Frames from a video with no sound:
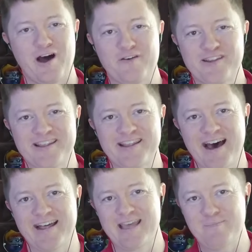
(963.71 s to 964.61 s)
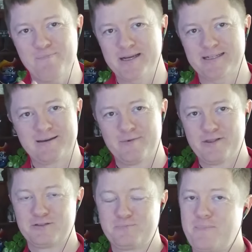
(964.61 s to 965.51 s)
often than not, they pick some of
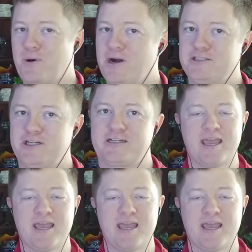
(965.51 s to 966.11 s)
those pet projects.